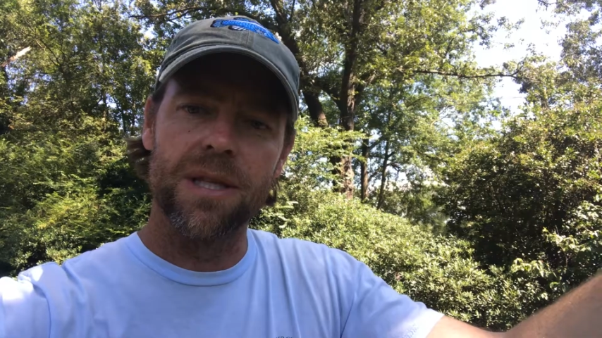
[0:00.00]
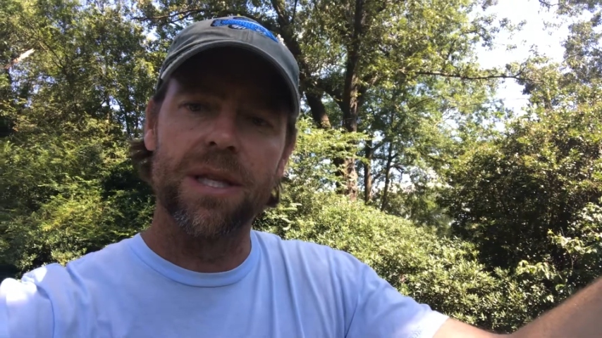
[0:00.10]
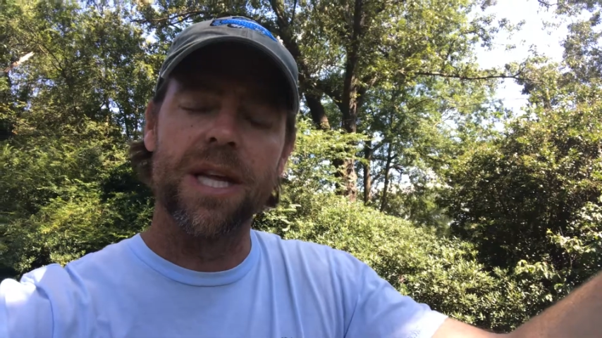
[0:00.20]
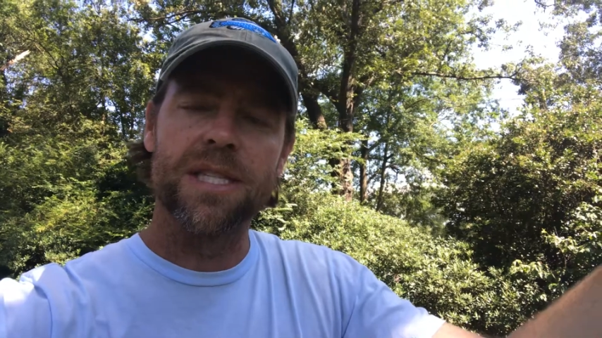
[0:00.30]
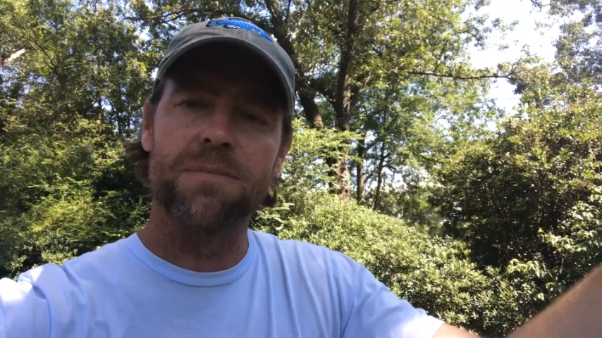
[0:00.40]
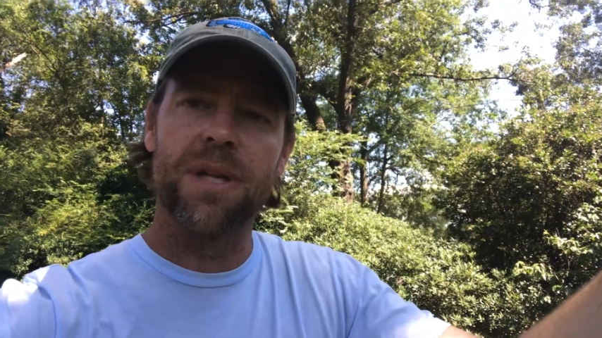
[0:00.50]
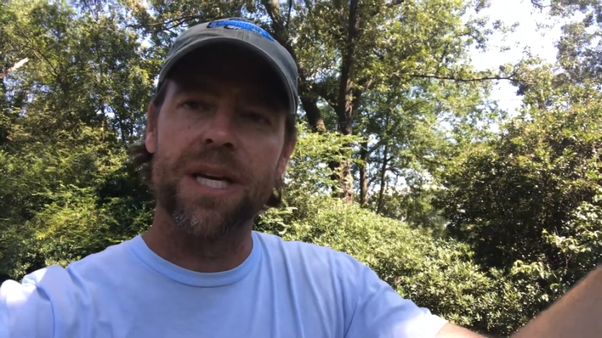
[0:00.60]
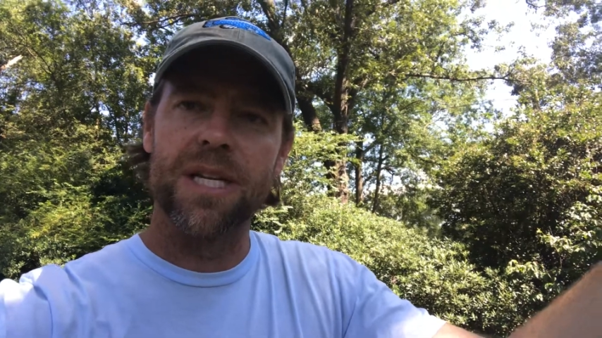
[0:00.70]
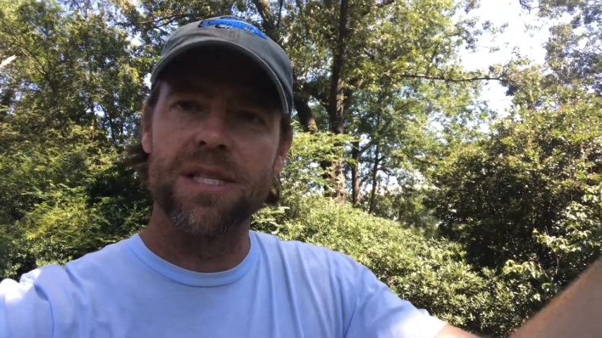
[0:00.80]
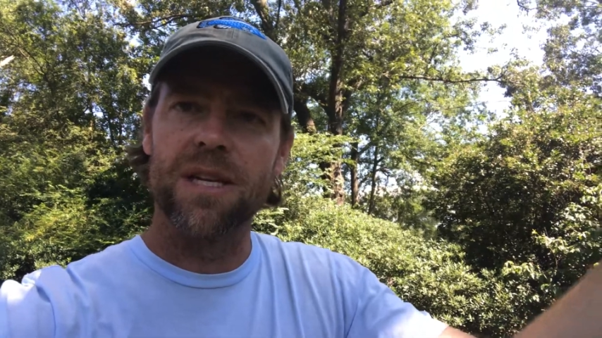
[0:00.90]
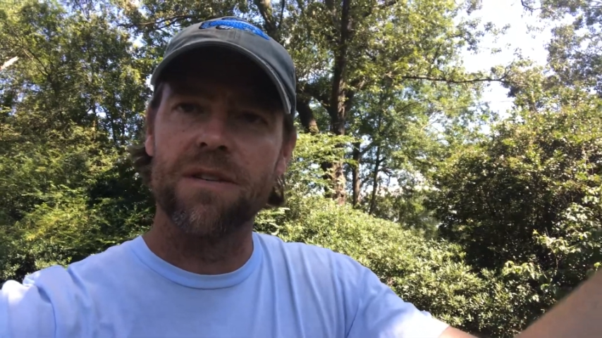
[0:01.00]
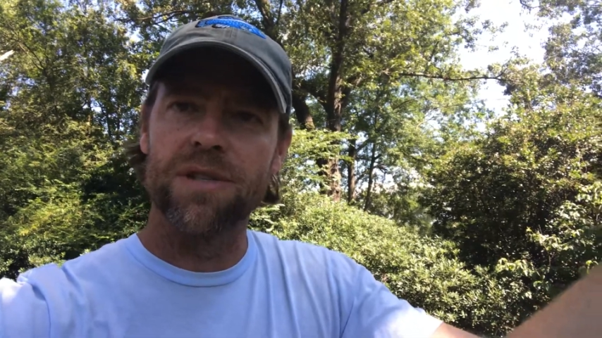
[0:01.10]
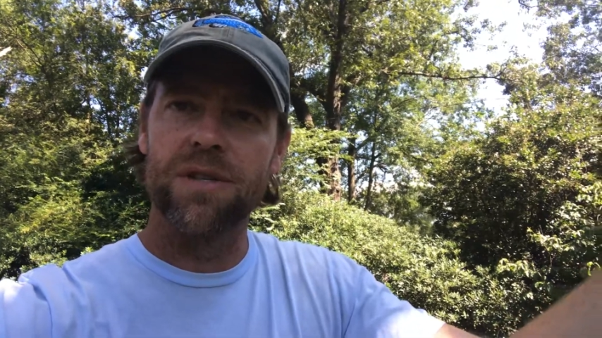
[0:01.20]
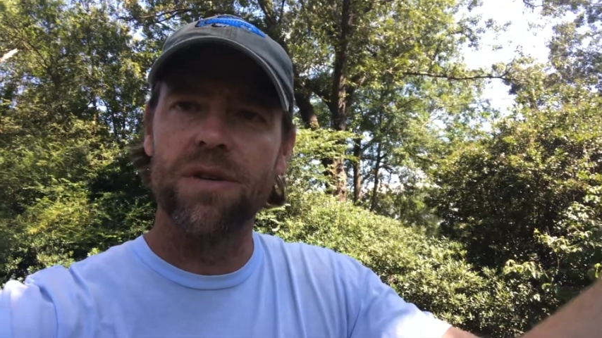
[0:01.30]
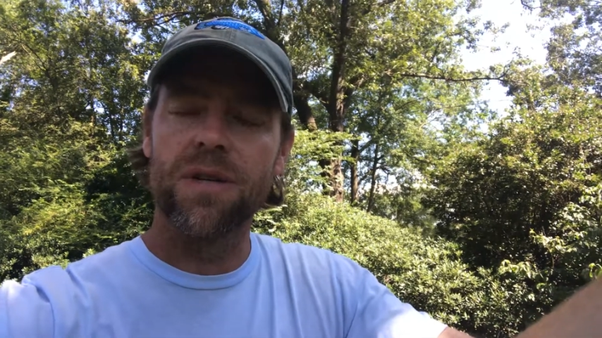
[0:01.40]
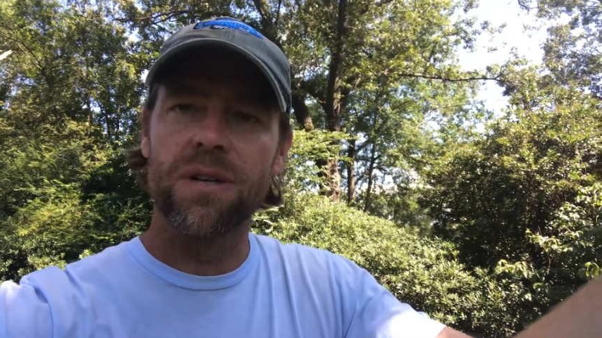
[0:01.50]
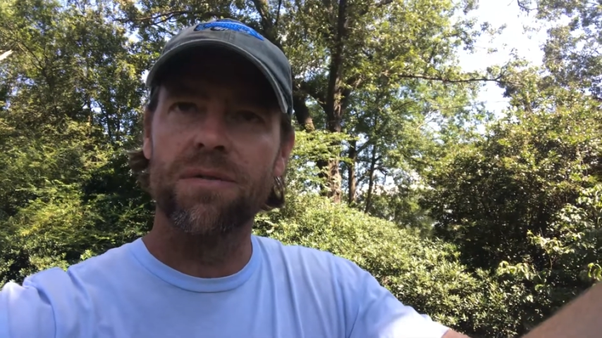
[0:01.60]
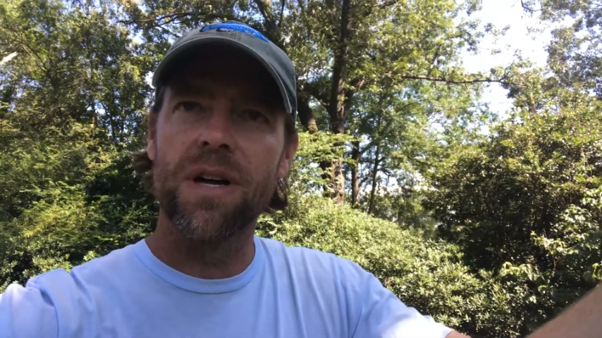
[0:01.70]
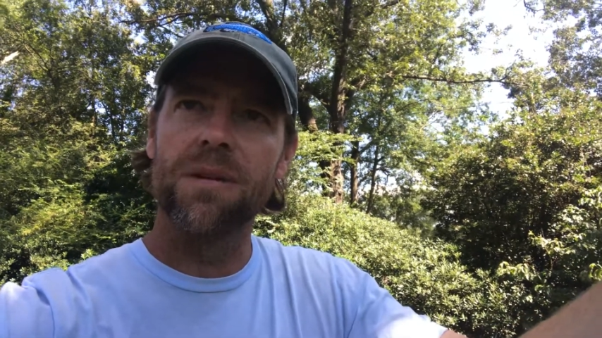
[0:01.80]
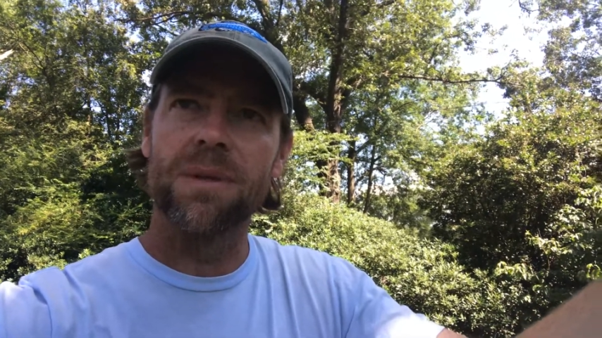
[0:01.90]
lesson plan itself. So you could
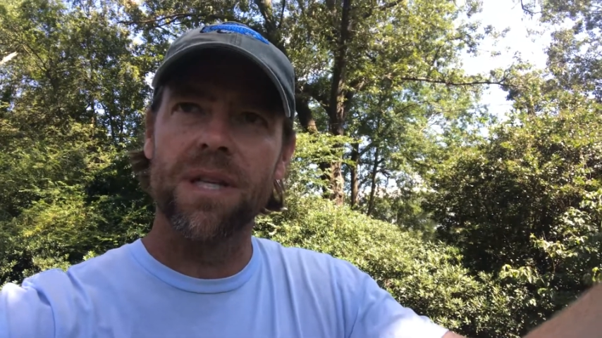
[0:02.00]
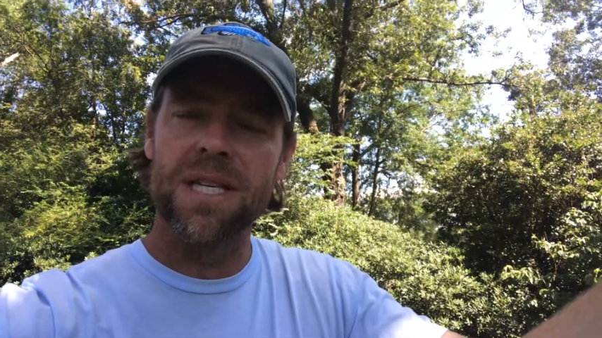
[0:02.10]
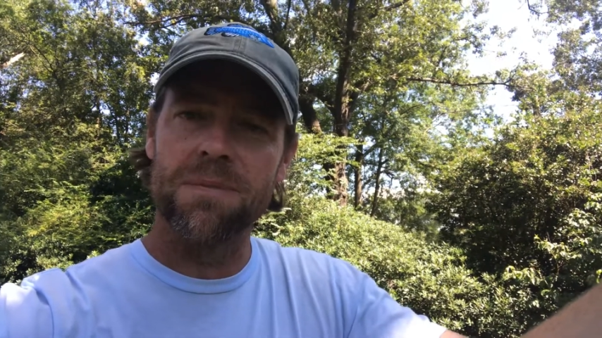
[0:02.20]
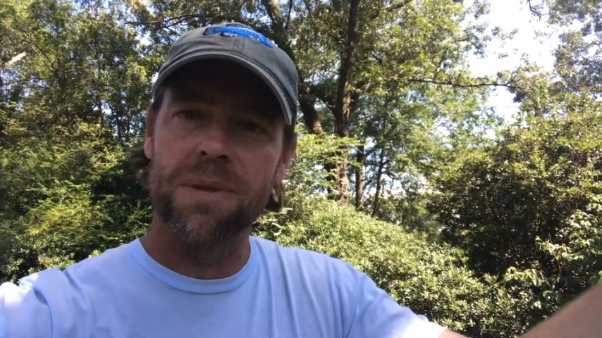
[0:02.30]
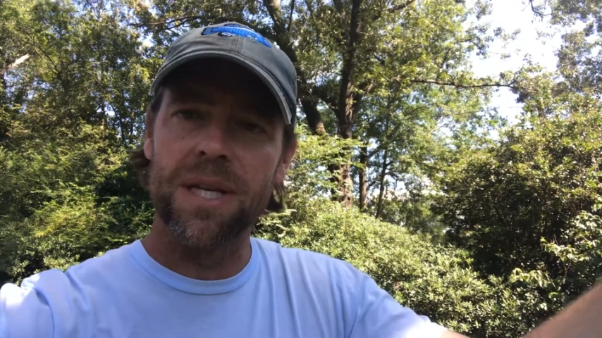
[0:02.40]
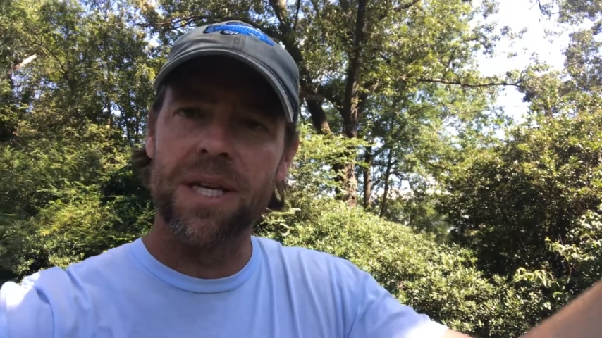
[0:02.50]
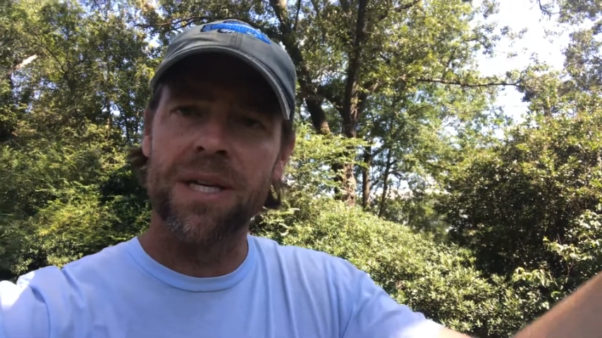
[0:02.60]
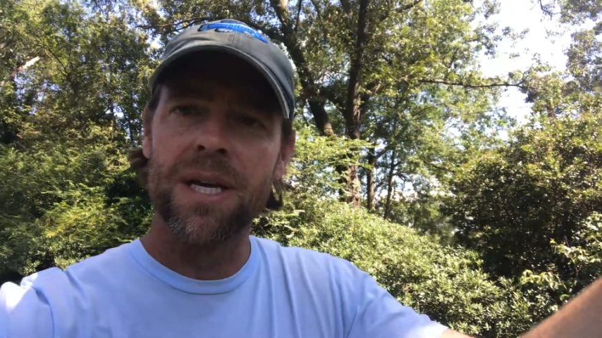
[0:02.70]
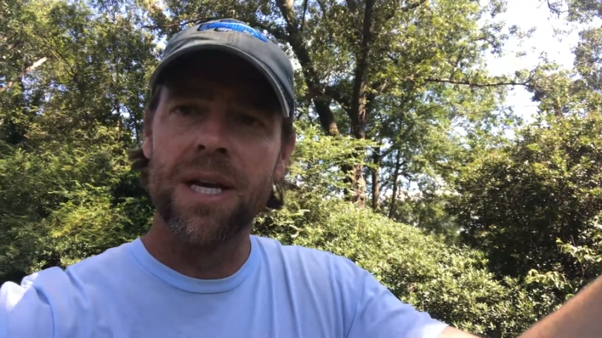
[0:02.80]
develop a lesson plan